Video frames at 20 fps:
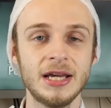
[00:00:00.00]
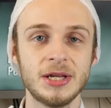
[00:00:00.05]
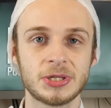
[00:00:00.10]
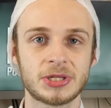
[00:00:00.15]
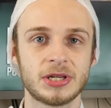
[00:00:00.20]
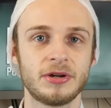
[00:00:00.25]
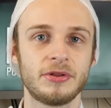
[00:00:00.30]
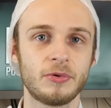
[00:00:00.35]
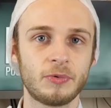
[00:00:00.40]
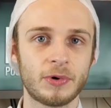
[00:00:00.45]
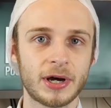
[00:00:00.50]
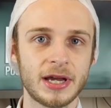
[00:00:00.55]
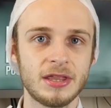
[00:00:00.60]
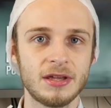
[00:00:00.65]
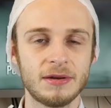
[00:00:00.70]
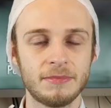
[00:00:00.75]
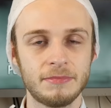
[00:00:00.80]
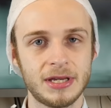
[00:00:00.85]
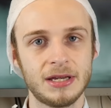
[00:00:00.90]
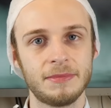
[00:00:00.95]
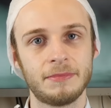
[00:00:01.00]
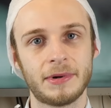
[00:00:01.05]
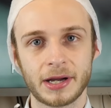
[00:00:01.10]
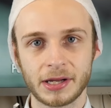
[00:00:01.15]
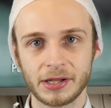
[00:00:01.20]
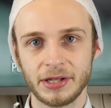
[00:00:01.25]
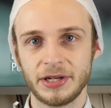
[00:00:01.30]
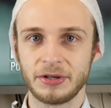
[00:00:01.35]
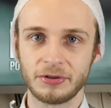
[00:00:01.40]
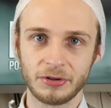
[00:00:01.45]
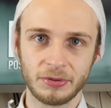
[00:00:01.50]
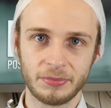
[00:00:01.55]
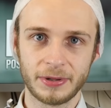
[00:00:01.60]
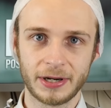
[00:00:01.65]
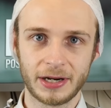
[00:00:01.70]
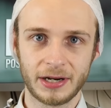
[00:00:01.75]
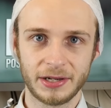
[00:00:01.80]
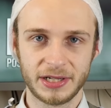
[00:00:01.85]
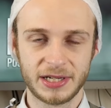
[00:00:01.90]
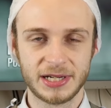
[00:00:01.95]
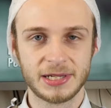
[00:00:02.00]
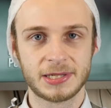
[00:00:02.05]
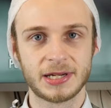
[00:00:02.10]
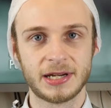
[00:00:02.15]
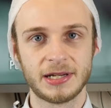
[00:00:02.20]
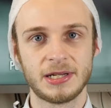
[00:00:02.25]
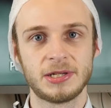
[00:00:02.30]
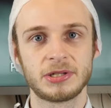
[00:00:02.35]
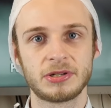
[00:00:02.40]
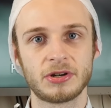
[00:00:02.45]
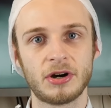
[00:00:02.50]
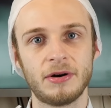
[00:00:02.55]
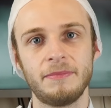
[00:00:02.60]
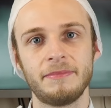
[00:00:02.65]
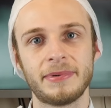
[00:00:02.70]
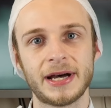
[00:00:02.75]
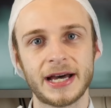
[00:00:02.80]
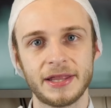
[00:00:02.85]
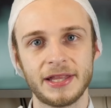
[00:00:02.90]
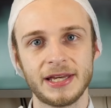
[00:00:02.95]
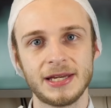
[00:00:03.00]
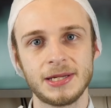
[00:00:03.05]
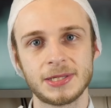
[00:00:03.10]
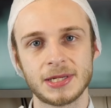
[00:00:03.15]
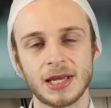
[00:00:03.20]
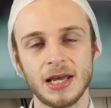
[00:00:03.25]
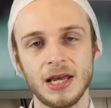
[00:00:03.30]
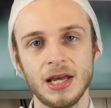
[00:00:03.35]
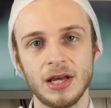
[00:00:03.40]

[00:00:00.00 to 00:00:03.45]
So the way that me and my clinical partner decided to combat this